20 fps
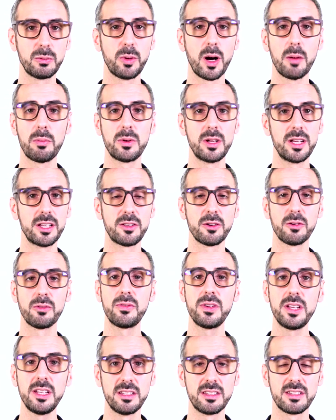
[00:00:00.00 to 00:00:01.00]
to populate your
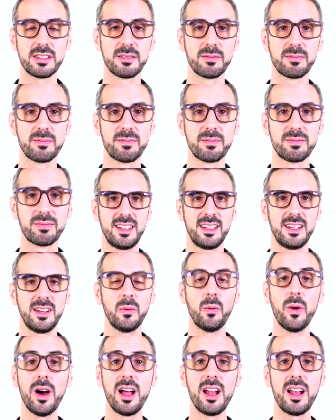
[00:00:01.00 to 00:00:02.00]
feeds.
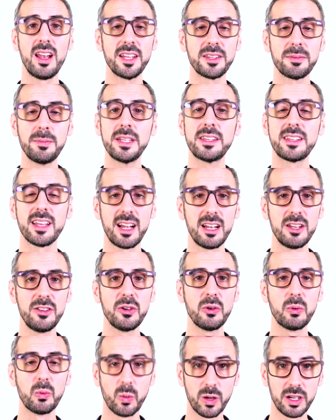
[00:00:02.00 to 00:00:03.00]
Well, let me tell
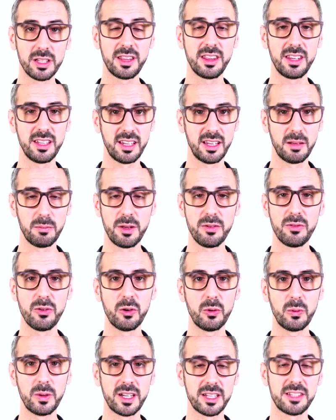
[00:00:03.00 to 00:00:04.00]
you one thing
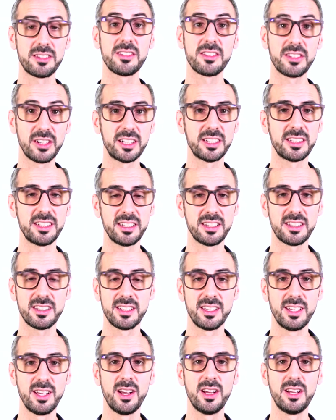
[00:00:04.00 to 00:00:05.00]
before we get started.
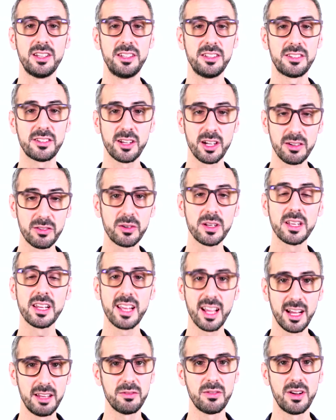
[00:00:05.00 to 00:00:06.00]
Discovering
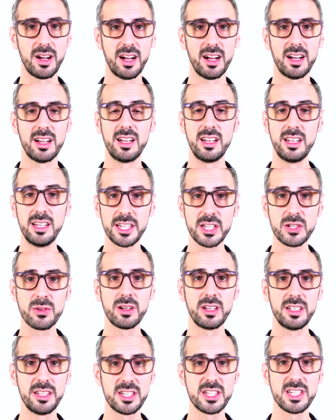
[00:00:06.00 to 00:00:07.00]
Canva
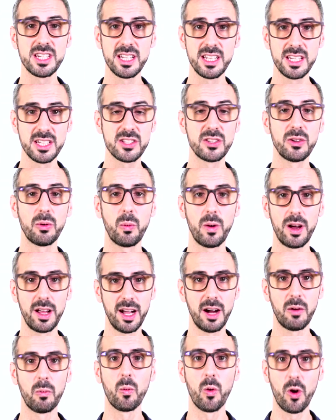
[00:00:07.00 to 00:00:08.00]
literally changed the way
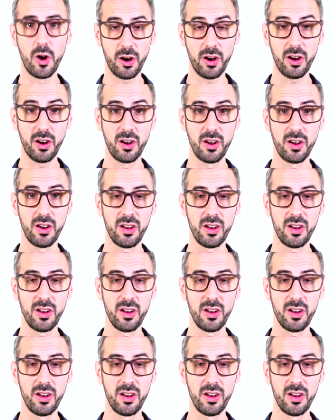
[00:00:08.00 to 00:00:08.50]
I work.